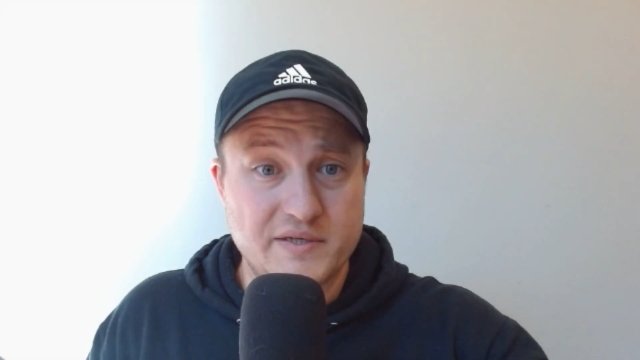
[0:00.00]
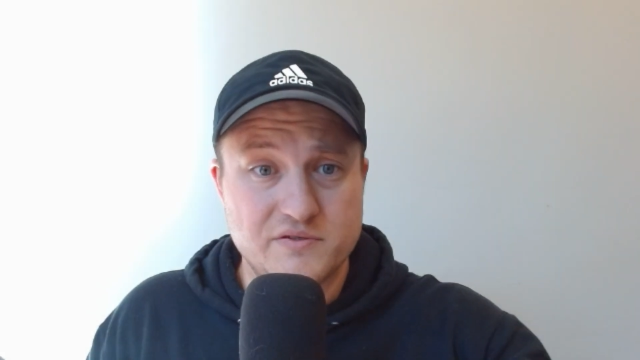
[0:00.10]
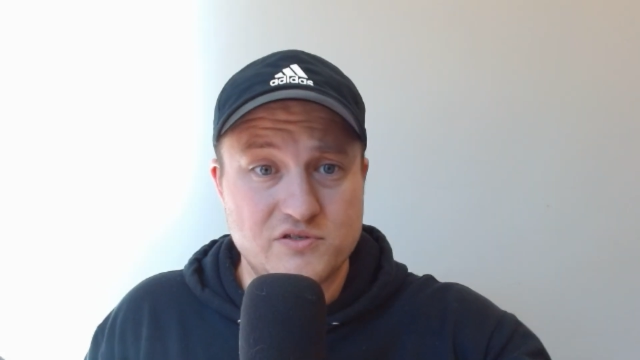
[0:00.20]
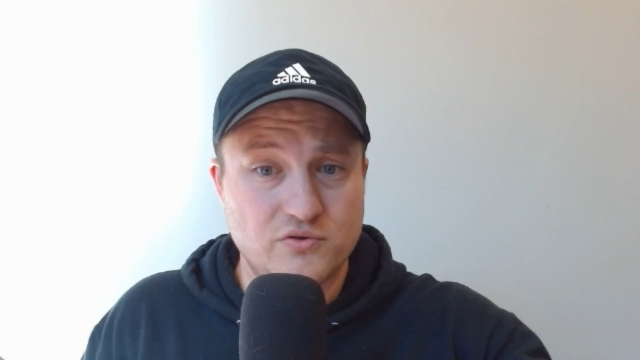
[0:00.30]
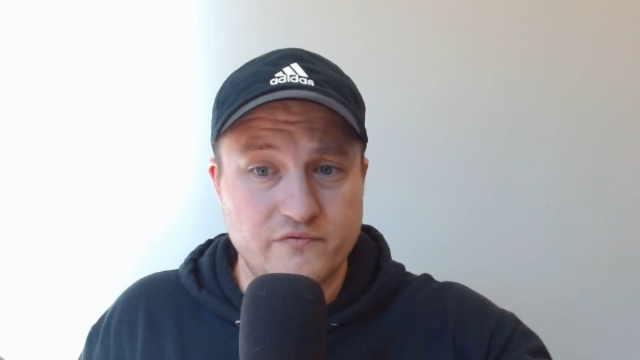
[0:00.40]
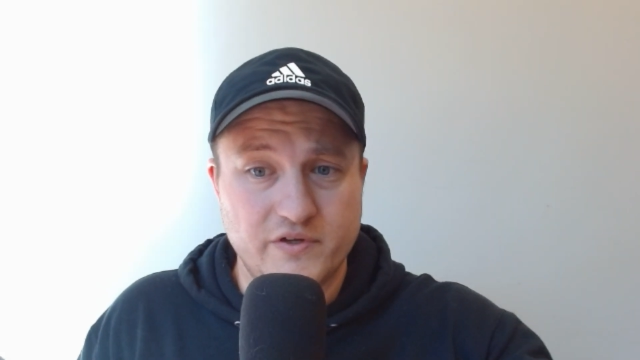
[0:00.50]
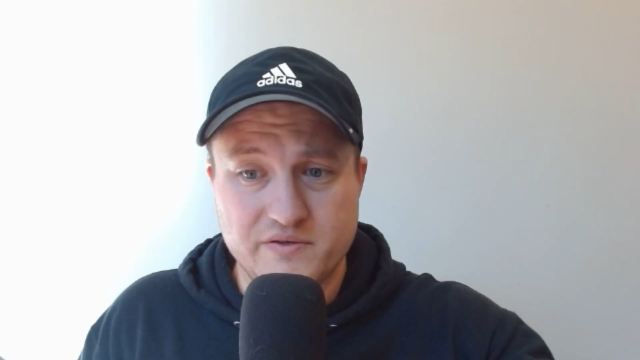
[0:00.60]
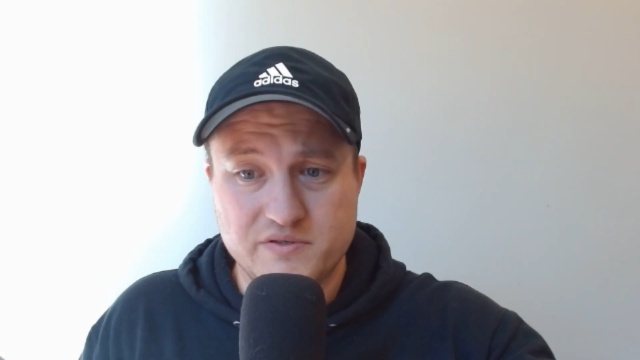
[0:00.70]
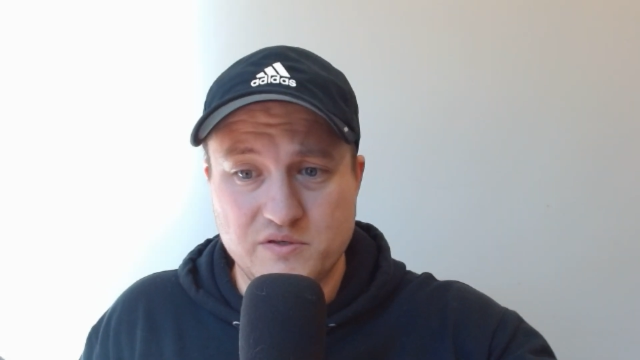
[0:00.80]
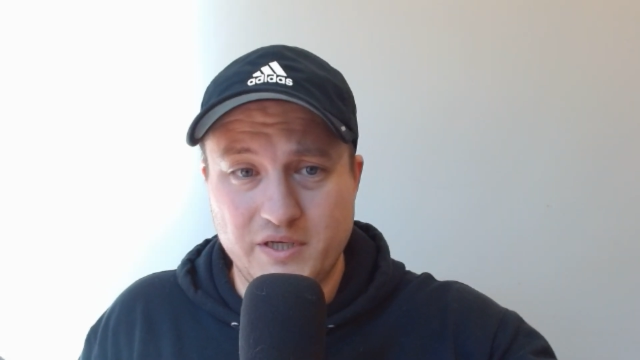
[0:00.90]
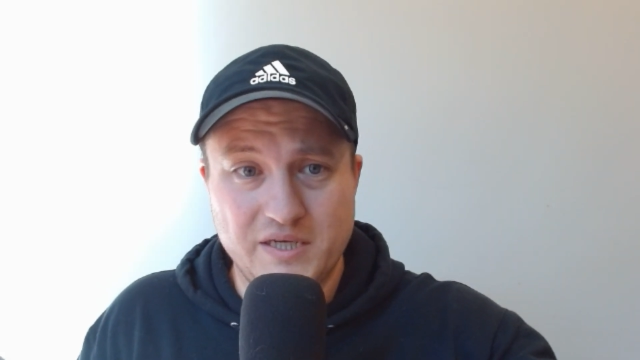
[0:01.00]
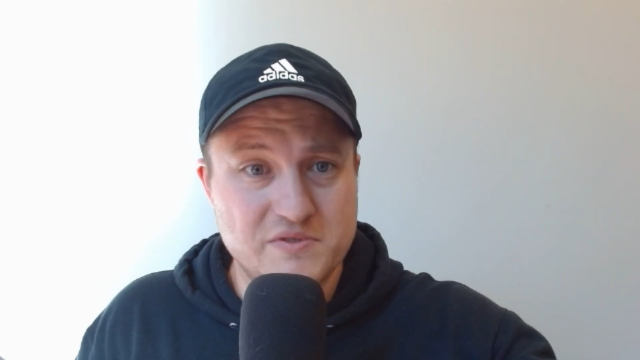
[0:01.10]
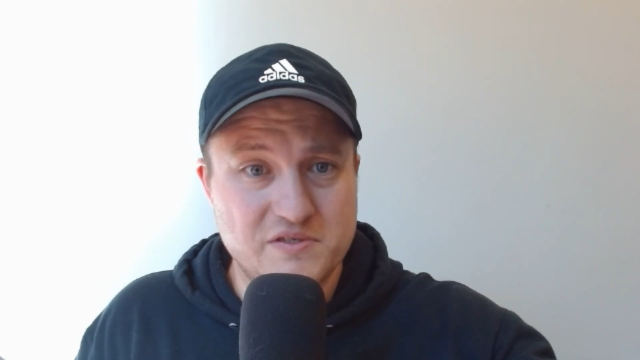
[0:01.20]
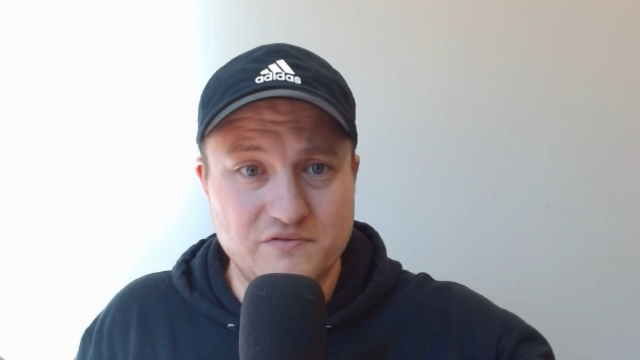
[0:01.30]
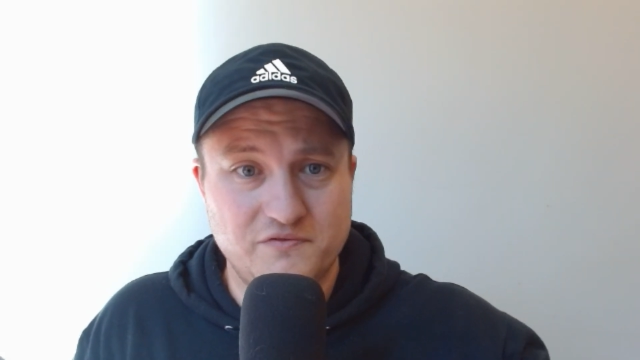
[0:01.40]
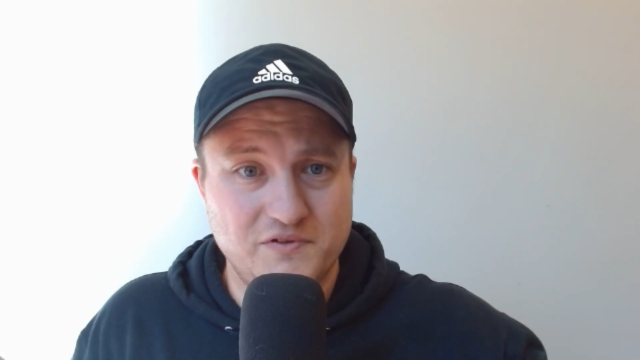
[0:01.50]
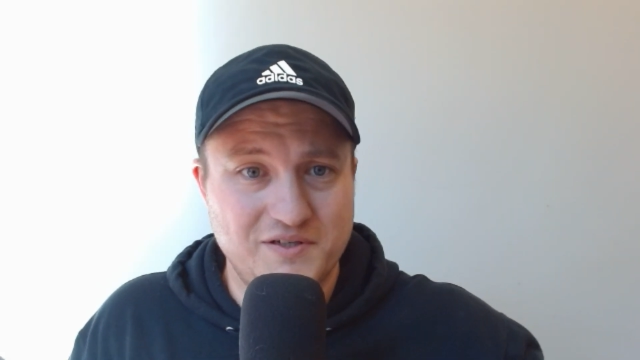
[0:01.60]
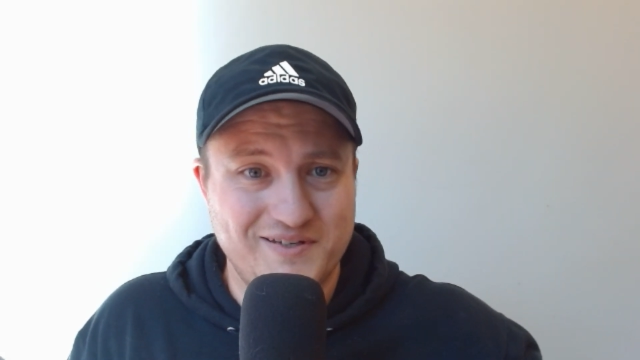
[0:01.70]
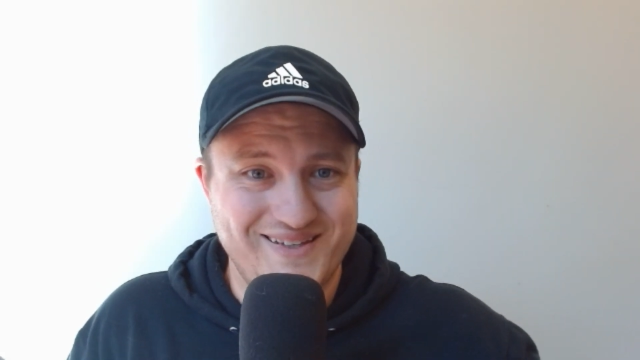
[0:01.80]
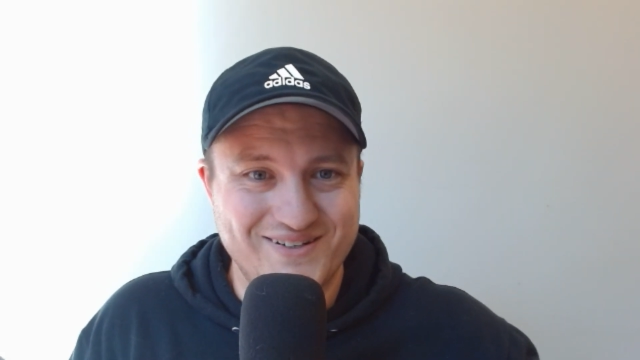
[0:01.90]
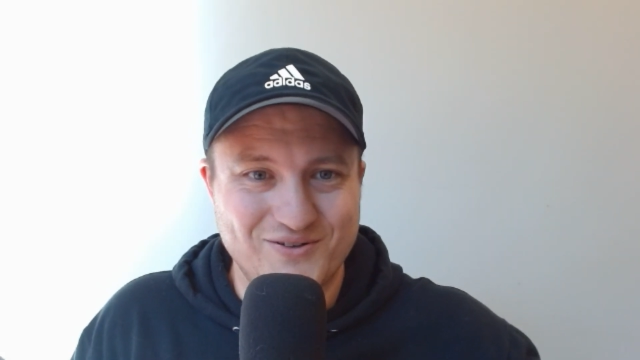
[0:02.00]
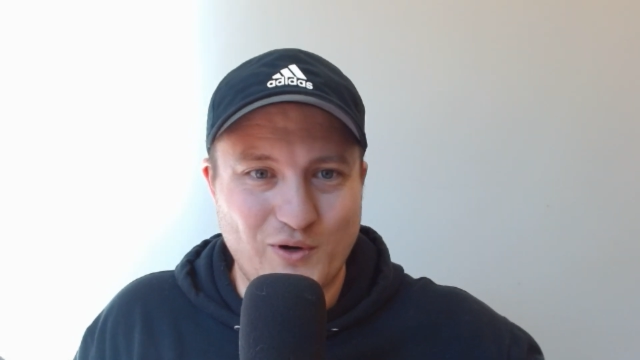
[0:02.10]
short videos and memes of, you know,